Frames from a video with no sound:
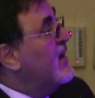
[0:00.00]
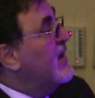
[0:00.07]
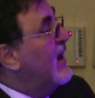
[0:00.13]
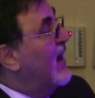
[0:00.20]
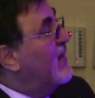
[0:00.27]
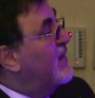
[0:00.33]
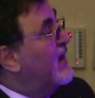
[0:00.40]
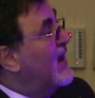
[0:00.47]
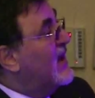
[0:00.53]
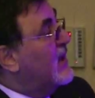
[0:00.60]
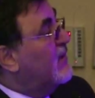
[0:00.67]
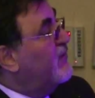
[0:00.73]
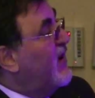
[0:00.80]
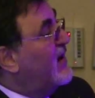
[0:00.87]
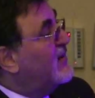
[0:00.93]
And then I
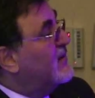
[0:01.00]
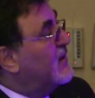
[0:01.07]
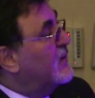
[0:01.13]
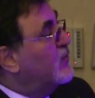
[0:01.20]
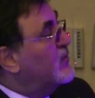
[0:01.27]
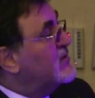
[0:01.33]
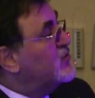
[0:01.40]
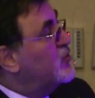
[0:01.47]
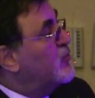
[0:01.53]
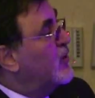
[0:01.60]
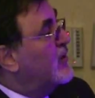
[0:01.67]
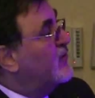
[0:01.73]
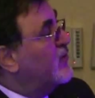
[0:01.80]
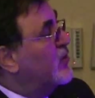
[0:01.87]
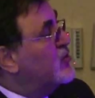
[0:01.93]
infected it with
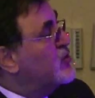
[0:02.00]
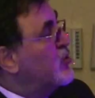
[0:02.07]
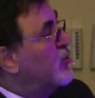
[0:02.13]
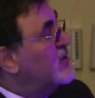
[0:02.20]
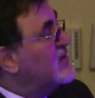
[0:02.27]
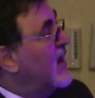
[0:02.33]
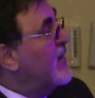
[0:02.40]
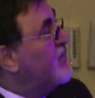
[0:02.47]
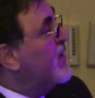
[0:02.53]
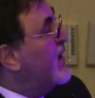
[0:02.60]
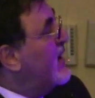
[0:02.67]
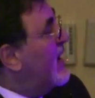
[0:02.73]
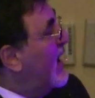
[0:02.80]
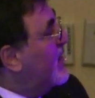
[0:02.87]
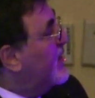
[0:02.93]
Pseudomonas aeruginosa,
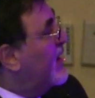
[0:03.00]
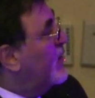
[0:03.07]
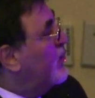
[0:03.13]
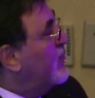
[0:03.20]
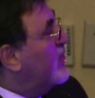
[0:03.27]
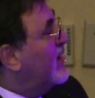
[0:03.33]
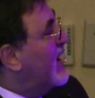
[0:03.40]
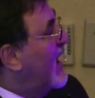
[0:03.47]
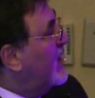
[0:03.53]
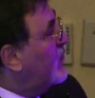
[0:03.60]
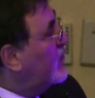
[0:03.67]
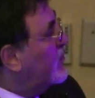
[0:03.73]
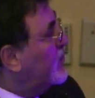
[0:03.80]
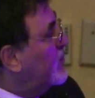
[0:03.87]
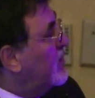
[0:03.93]
and then we began
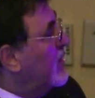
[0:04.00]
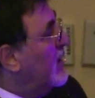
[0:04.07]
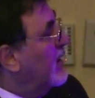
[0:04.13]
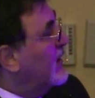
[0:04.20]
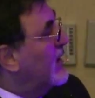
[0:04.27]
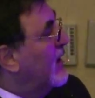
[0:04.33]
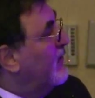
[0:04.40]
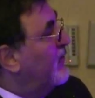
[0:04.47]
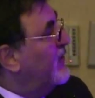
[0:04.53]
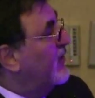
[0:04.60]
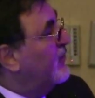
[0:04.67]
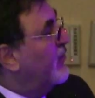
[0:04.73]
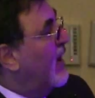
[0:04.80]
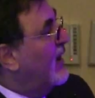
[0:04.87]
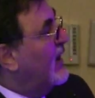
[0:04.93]
to give the
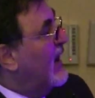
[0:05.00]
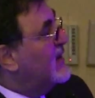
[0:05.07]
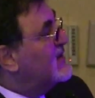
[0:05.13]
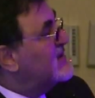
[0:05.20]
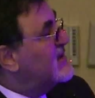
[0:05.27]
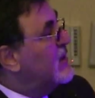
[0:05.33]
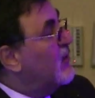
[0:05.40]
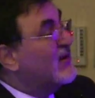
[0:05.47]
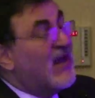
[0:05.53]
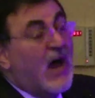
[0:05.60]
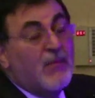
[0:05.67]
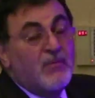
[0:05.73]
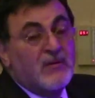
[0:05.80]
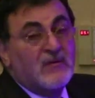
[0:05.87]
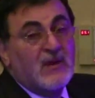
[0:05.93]
drug and see what
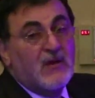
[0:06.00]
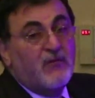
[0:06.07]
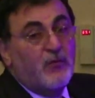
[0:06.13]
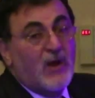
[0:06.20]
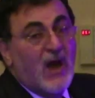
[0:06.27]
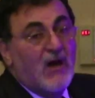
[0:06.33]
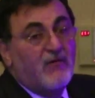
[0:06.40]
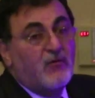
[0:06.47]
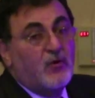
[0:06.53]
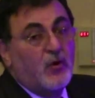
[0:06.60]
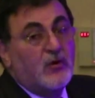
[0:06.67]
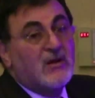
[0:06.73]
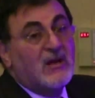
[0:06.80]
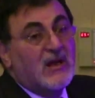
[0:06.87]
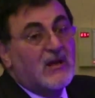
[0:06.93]
happens if we have
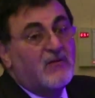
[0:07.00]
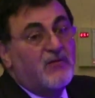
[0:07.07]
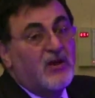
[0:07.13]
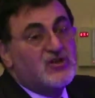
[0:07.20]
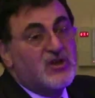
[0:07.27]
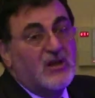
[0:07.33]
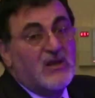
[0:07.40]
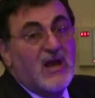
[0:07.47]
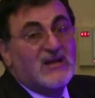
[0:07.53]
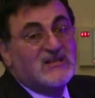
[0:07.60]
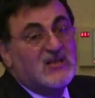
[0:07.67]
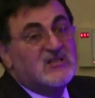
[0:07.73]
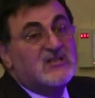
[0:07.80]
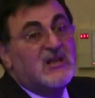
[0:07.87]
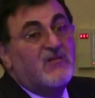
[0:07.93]
chronic infection like
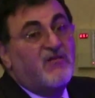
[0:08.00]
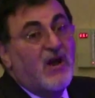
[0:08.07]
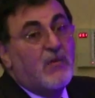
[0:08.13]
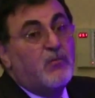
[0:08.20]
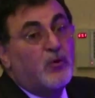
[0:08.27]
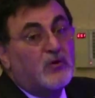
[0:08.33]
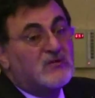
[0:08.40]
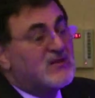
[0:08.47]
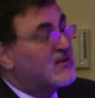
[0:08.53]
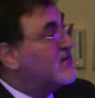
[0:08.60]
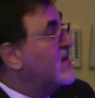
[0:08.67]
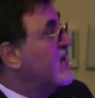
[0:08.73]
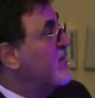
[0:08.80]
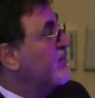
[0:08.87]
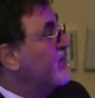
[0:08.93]
cystic fibrosis
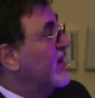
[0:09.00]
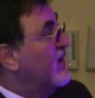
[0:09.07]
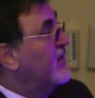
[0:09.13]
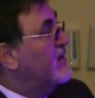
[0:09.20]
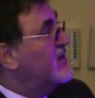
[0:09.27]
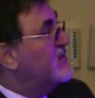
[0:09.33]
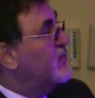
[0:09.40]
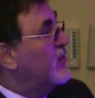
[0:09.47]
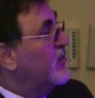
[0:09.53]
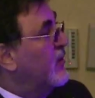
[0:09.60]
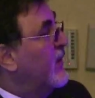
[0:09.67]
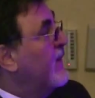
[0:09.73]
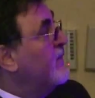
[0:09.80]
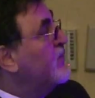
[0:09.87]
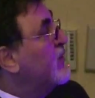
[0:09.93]
in this model.
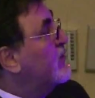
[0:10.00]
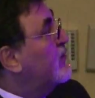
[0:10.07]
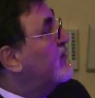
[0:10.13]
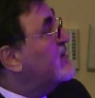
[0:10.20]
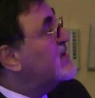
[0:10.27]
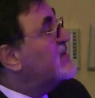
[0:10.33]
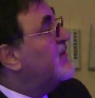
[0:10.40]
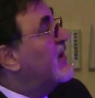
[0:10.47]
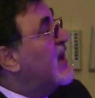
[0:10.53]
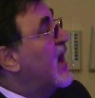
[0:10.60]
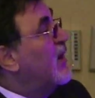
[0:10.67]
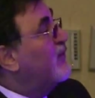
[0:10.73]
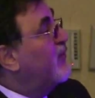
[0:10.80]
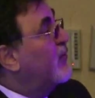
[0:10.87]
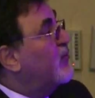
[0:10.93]
So this is a very
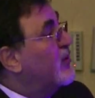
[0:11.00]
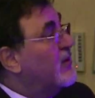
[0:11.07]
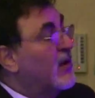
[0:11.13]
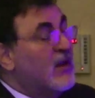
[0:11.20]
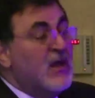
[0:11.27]
helpful model.